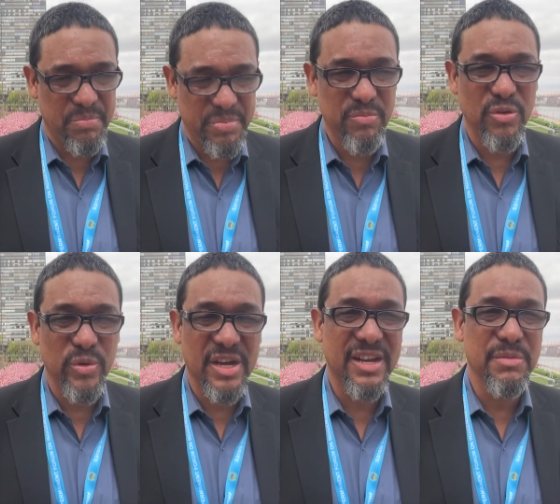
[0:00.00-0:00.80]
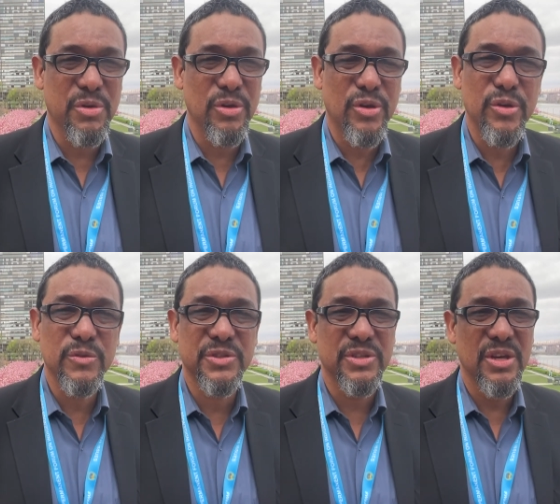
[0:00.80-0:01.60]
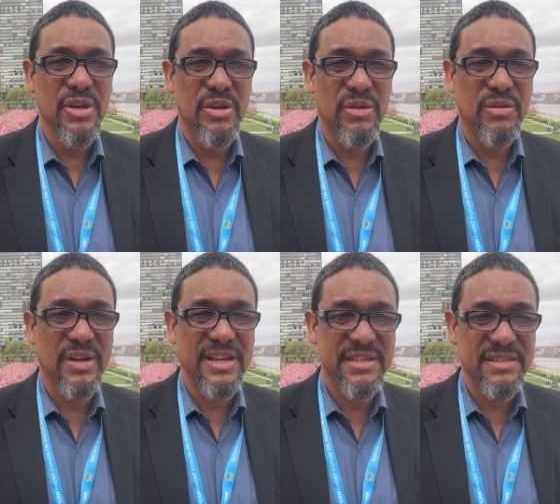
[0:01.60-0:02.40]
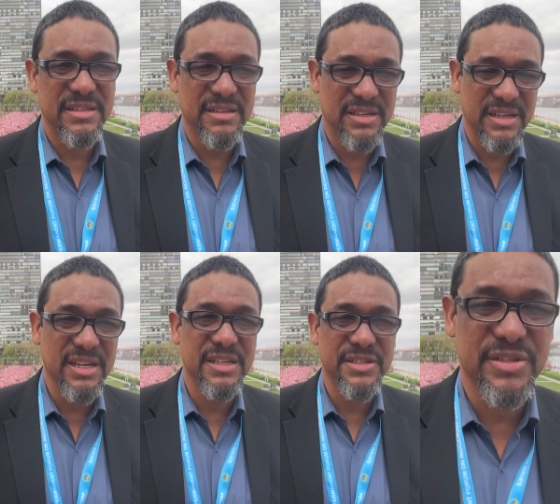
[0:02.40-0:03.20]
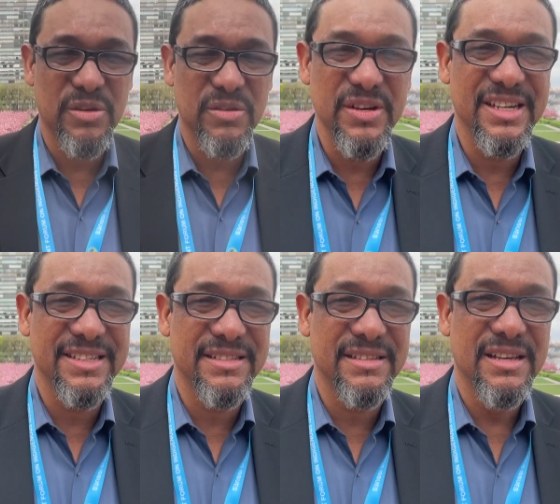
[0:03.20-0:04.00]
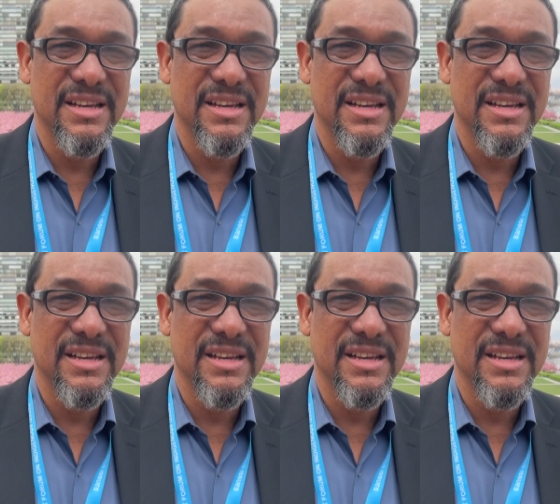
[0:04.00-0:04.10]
people, we call them colonos. I guess in English is colonialist.